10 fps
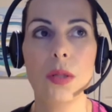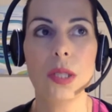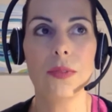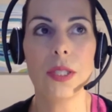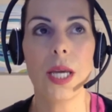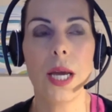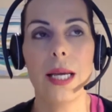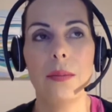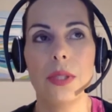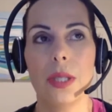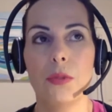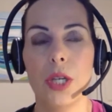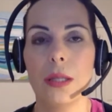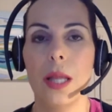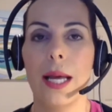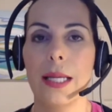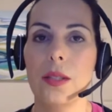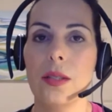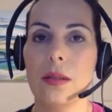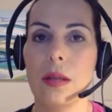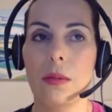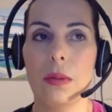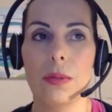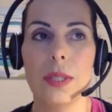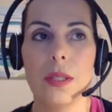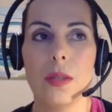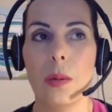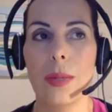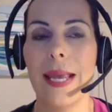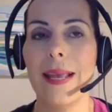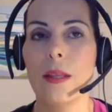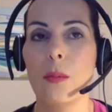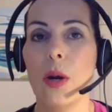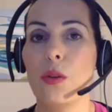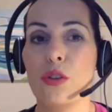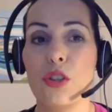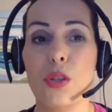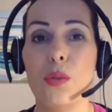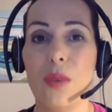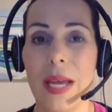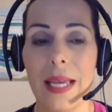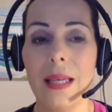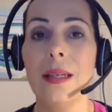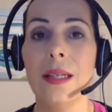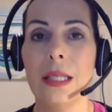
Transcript: the time, subject lines, the reasons why we hate them are they're too vague.